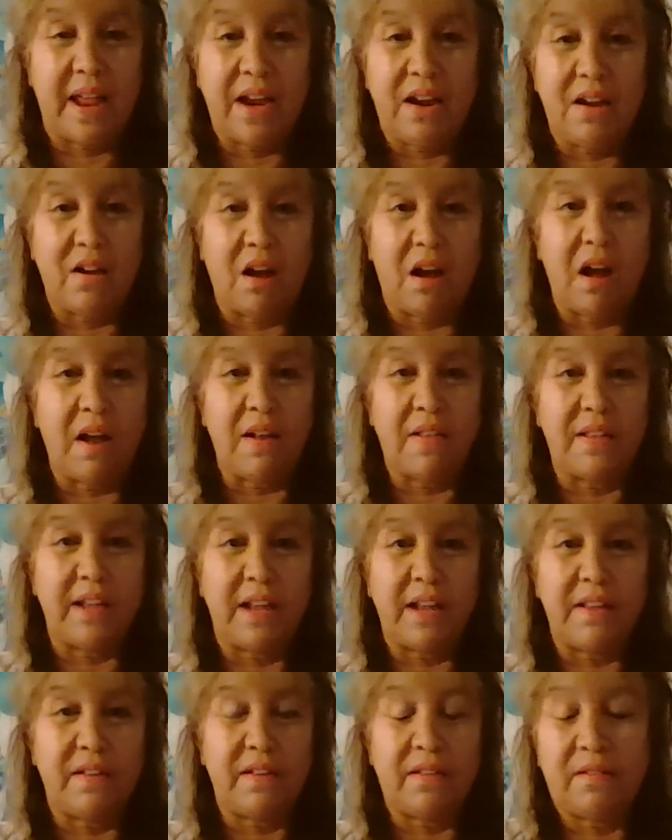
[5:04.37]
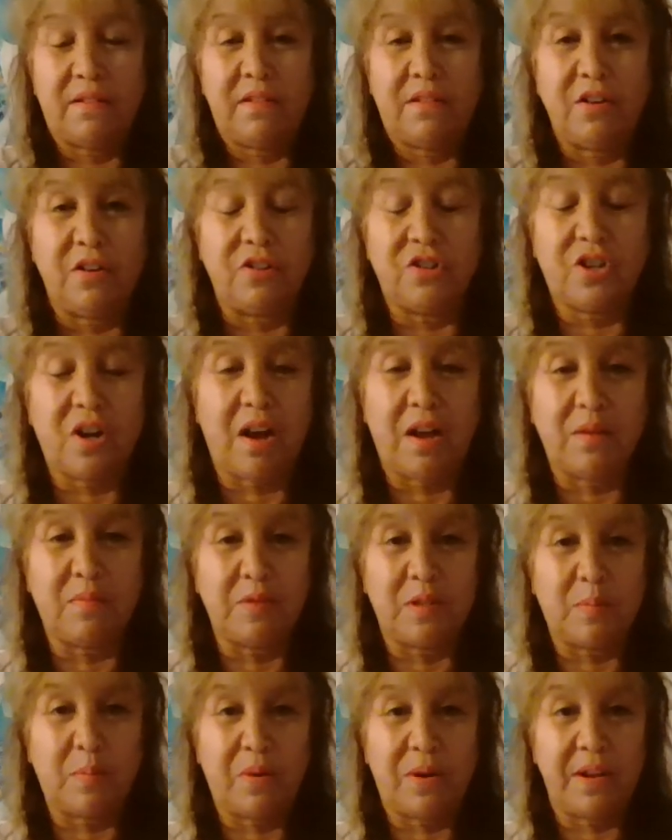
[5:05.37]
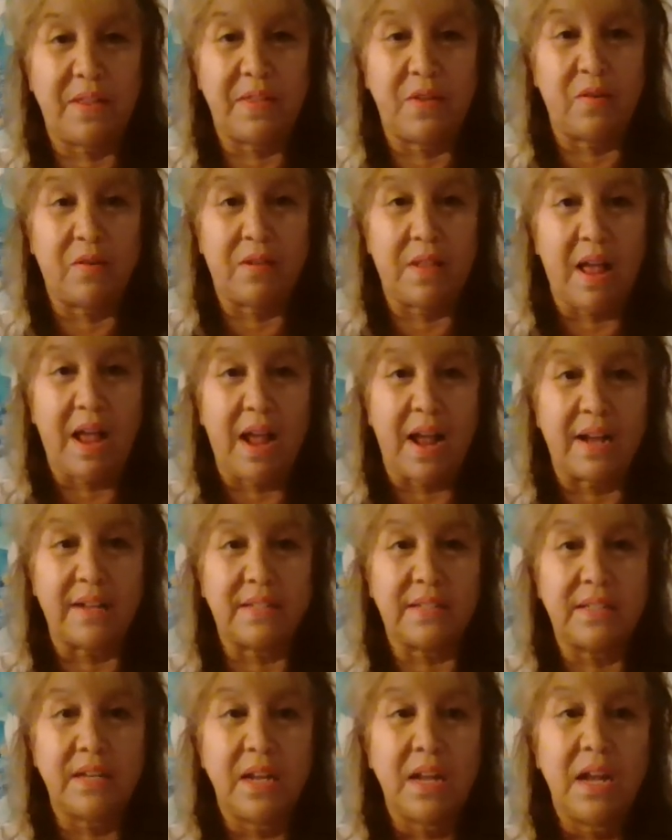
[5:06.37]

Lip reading: thank God that your child was put in their class.